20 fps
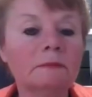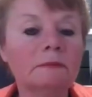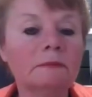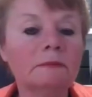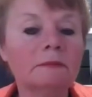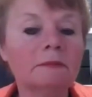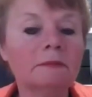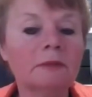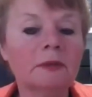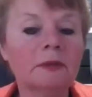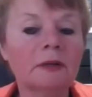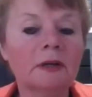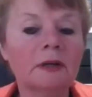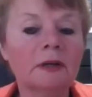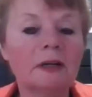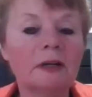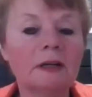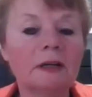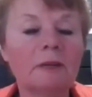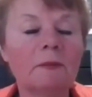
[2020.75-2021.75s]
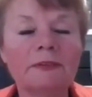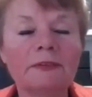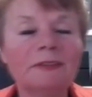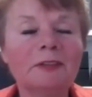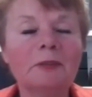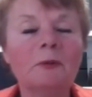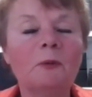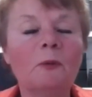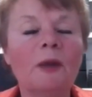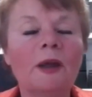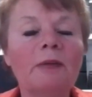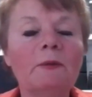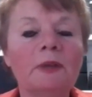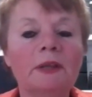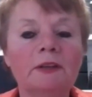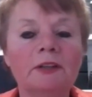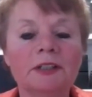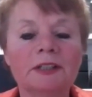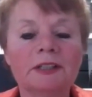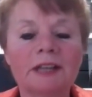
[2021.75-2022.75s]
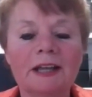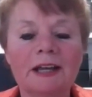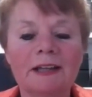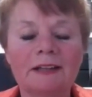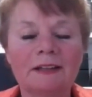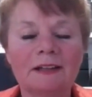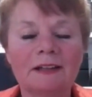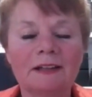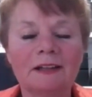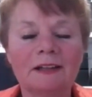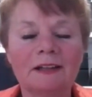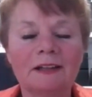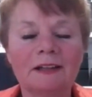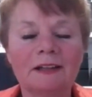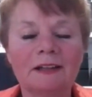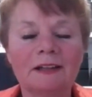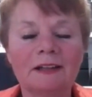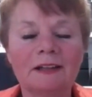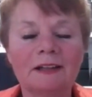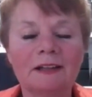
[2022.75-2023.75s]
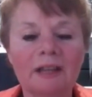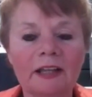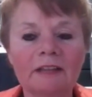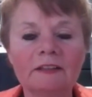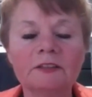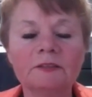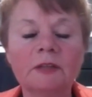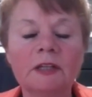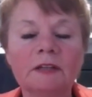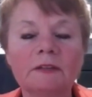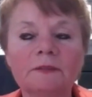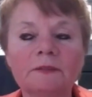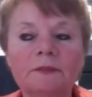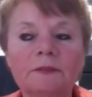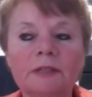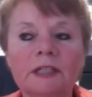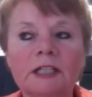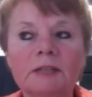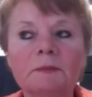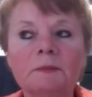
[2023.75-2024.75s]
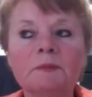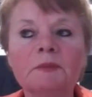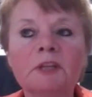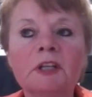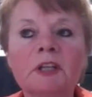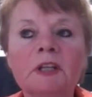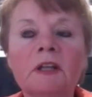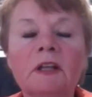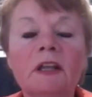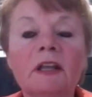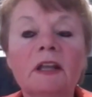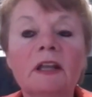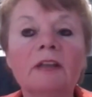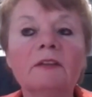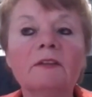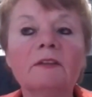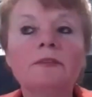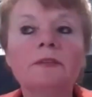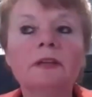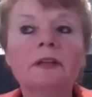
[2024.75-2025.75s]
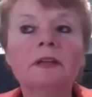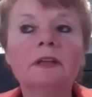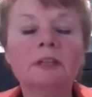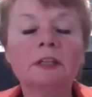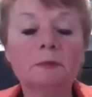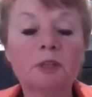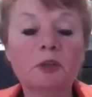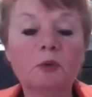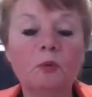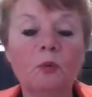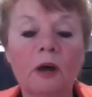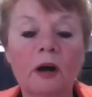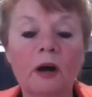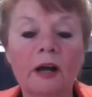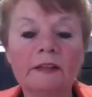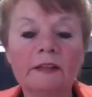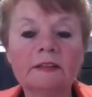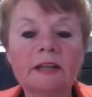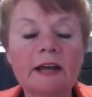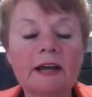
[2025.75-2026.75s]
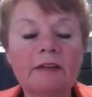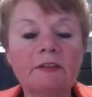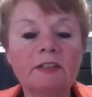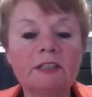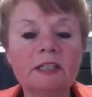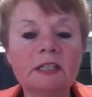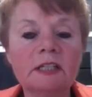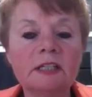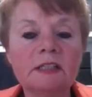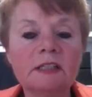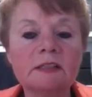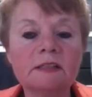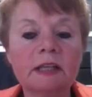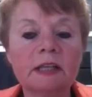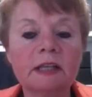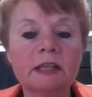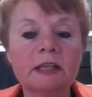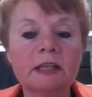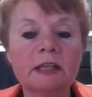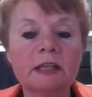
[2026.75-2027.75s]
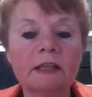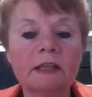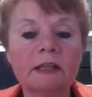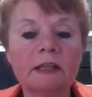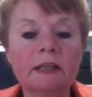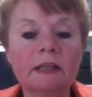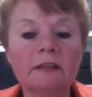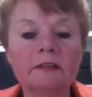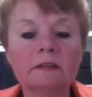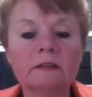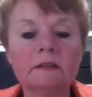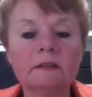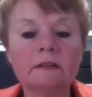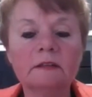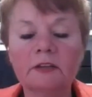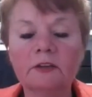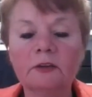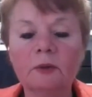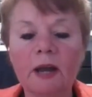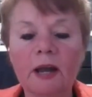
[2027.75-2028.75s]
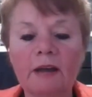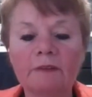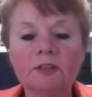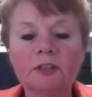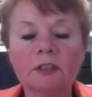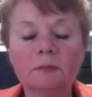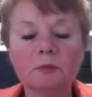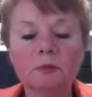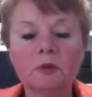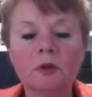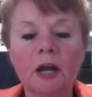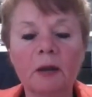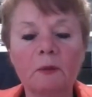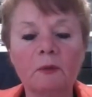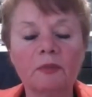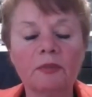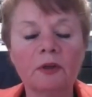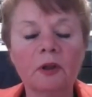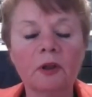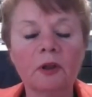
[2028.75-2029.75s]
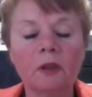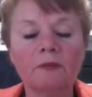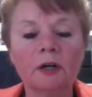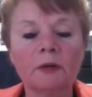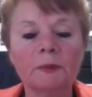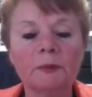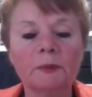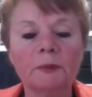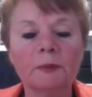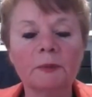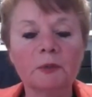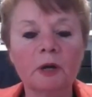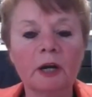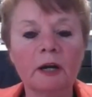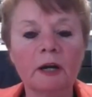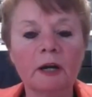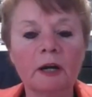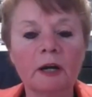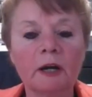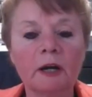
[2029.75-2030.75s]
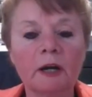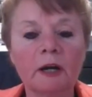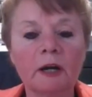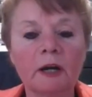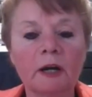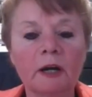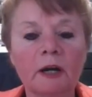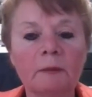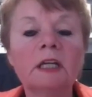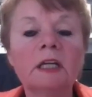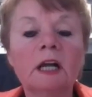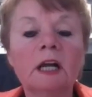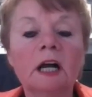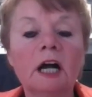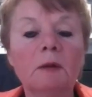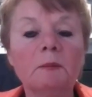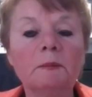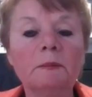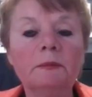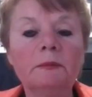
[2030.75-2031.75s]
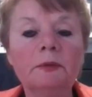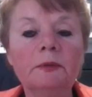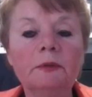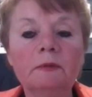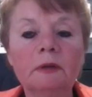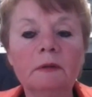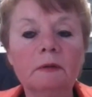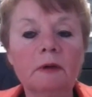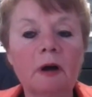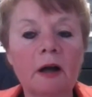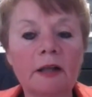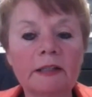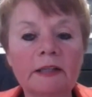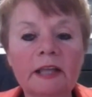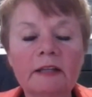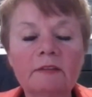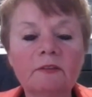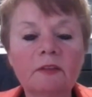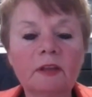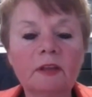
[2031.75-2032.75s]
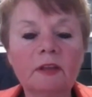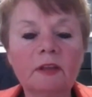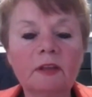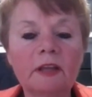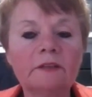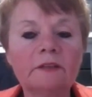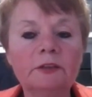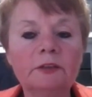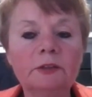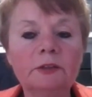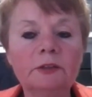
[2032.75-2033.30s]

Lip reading: the way we look at native lands, if somebody wants to have a TSSA license, then you have to comply with all of our requirements. On native lands,